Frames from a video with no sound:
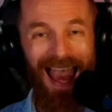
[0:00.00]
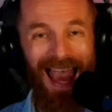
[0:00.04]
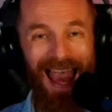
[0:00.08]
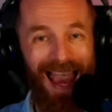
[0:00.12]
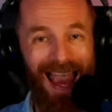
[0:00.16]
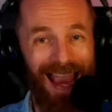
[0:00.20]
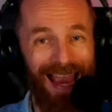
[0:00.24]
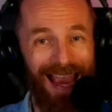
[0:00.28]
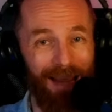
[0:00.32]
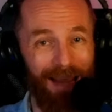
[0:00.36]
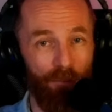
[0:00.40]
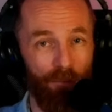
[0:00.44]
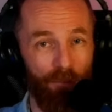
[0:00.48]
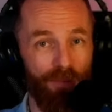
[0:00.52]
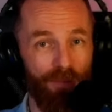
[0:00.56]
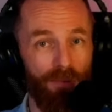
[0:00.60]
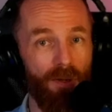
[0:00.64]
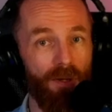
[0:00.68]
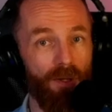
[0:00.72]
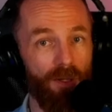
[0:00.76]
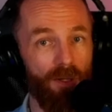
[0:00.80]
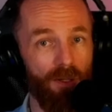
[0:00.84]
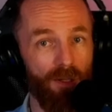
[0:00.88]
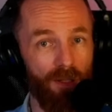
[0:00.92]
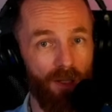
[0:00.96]
a
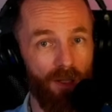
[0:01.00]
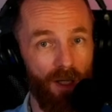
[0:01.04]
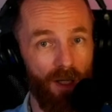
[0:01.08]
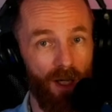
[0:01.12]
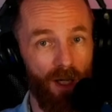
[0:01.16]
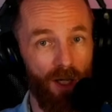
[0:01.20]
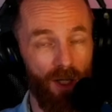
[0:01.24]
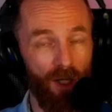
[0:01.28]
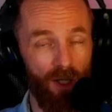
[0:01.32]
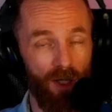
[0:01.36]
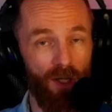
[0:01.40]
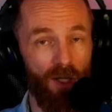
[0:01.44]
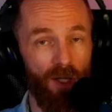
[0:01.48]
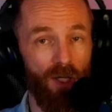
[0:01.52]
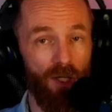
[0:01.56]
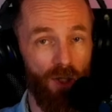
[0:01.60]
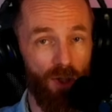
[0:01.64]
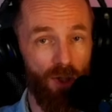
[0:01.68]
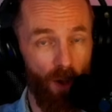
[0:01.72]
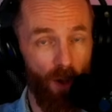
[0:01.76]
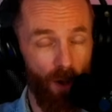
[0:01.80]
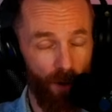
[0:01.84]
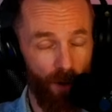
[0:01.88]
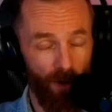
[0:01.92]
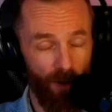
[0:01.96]
product
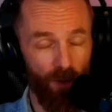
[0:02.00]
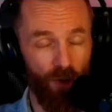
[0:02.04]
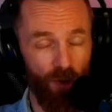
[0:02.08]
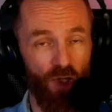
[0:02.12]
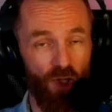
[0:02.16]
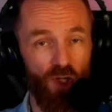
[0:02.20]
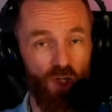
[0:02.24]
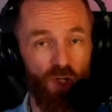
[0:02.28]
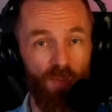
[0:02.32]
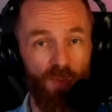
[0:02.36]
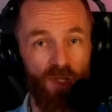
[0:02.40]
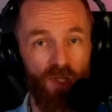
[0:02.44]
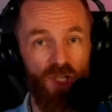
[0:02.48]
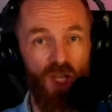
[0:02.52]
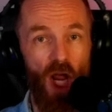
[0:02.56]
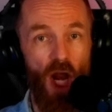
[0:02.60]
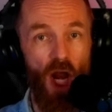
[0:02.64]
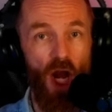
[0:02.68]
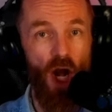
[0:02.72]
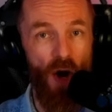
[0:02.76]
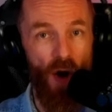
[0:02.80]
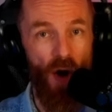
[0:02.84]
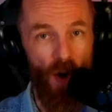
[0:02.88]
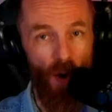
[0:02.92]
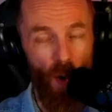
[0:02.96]
your consumers
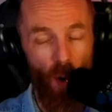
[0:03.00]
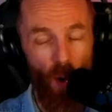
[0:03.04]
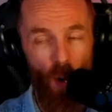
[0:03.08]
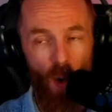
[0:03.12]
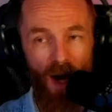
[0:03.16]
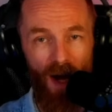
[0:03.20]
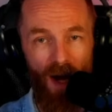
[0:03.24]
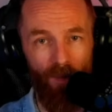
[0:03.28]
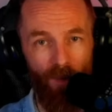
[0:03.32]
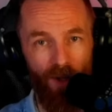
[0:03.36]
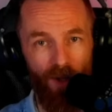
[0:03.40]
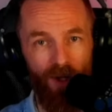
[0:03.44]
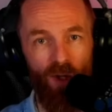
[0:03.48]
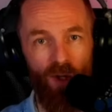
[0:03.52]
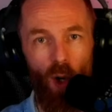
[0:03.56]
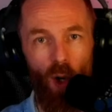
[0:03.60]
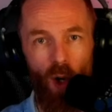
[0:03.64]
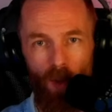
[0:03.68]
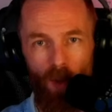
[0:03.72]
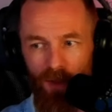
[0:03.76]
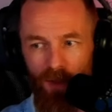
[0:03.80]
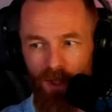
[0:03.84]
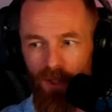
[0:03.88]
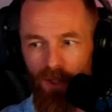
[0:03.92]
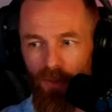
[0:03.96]
know and would
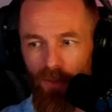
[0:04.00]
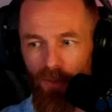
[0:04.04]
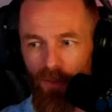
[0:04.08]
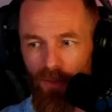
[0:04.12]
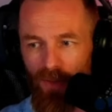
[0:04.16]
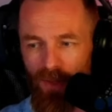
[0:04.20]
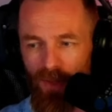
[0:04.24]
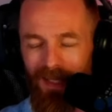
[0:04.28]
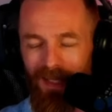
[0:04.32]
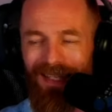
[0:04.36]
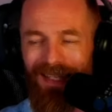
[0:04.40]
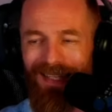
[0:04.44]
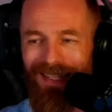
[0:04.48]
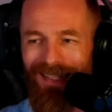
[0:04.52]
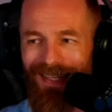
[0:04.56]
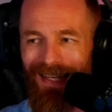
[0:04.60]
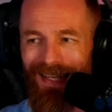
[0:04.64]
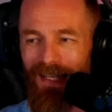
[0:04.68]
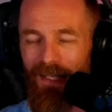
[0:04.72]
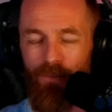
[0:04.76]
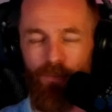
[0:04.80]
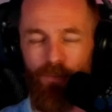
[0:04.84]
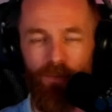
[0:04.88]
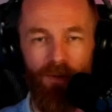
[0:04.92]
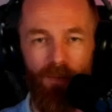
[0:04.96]
normally use, in this
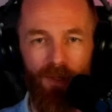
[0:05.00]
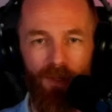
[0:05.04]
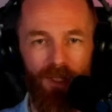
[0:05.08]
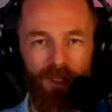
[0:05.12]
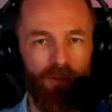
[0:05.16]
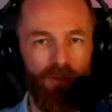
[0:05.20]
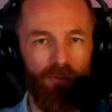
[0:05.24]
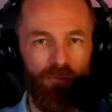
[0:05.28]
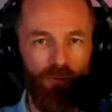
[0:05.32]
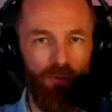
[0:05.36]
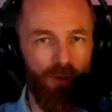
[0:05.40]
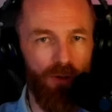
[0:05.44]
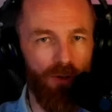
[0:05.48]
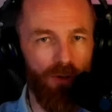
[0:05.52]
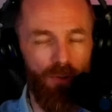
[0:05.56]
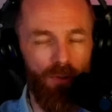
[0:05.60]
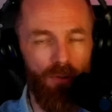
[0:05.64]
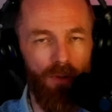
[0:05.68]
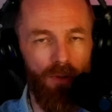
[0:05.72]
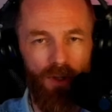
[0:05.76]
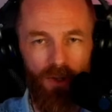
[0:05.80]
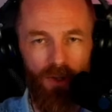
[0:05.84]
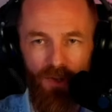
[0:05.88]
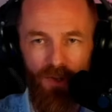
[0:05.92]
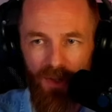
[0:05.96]
case probably glue
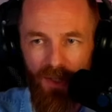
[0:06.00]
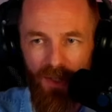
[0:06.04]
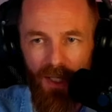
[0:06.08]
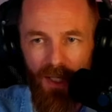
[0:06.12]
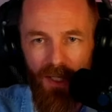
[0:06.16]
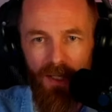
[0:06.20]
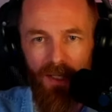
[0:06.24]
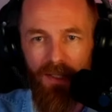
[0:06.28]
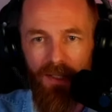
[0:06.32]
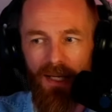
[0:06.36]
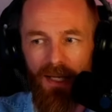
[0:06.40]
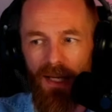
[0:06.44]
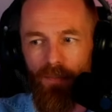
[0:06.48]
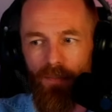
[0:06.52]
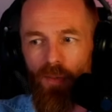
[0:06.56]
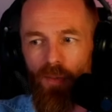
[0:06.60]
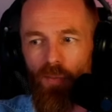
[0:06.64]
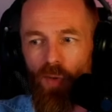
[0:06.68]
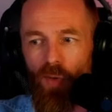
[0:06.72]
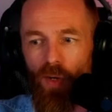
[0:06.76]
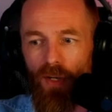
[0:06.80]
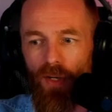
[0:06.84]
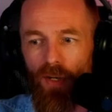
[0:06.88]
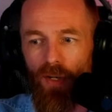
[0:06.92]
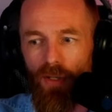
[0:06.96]
or sticky tape or
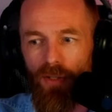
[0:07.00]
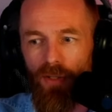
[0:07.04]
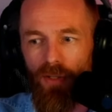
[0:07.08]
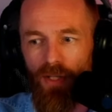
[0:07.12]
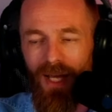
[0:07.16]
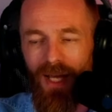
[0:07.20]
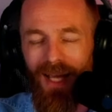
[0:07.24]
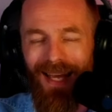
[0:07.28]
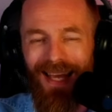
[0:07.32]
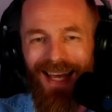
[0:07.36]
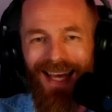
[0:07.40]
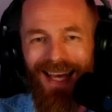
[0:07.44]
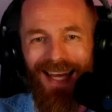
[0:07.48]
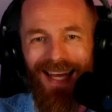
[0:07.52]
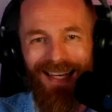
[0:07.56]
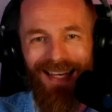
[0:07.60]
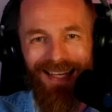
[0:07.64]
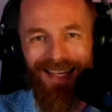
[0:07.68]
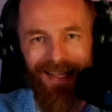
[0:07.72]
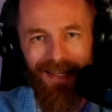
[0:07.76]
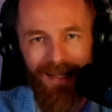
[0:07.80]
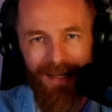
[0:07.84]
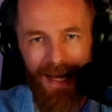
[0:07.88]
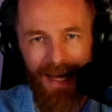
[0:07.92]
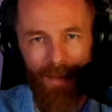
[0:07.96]
whatnot,
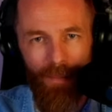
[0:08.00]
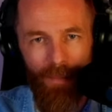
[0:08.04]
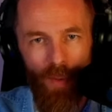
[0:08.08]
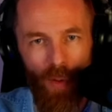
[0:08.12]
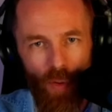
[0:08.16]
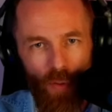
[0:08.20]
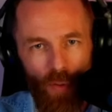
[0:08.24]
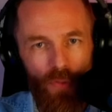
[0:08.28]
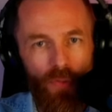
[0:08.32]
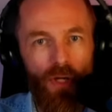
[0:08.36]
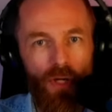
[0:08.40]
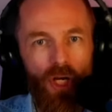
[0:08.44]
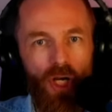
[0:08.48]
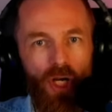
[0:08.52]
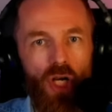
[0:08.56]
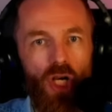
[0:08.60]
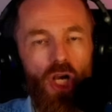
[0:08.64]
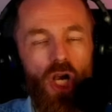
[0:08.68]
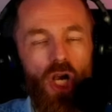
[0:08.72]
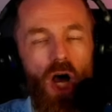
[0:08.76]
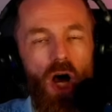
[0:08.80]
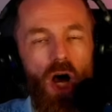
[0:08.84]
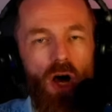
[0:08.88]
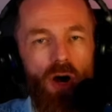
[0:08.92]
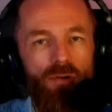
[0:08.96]
and demo the
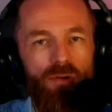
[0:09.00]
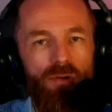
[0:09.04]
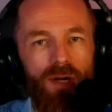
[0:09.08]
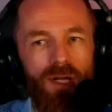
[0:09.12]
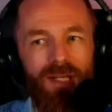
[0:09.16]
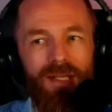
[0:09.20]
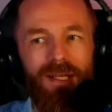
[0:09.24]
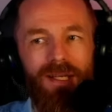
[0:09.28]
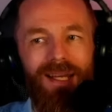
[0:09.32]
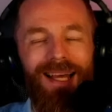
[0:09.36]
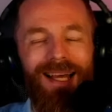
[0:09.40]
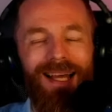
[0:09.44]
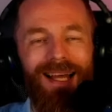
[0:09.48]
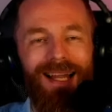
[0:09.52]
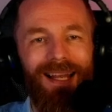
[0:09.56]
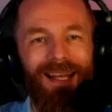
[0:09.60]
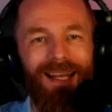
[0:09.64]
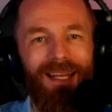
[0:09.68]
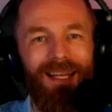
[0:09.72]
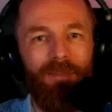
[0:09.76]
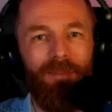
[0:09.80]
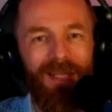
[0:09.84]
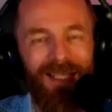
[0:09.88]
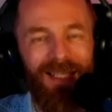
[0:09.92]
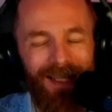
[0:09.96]
current
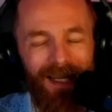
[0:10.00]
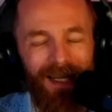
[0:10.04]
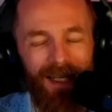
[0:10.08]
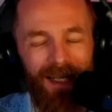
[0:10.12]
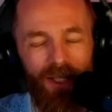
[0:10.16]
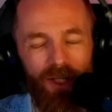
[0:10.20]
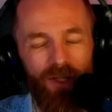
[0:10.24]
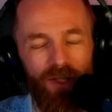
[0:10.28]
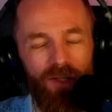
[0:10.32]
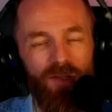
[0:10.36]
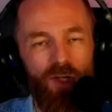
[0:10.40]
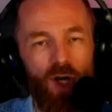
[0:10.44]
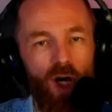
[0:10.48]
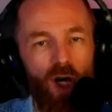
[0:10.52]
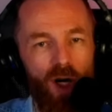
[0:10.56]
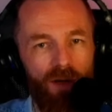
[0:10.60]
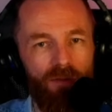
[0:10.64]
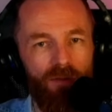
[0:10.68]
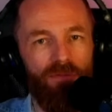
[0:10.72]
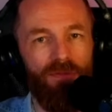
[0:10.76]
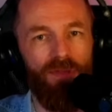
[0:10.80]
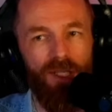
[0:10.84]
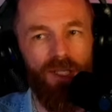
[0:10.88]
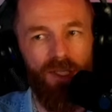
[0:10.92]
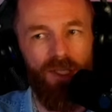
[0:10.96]
limitations
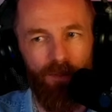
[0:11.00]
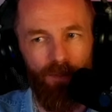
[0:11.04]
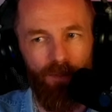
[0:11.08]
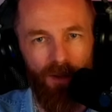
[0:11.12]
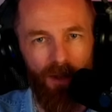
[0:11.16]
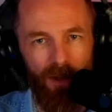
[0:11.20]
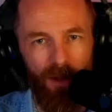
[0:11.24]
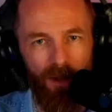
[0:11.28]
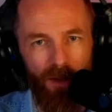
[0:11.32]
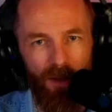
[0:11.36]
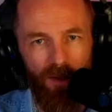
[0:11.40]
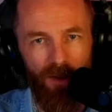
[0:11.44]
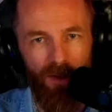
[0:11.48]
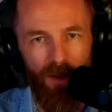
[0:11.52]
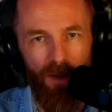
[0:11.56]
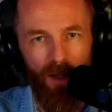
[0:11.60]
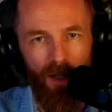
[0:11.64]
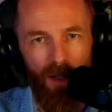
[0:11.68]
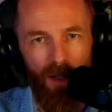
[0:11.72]
of these products.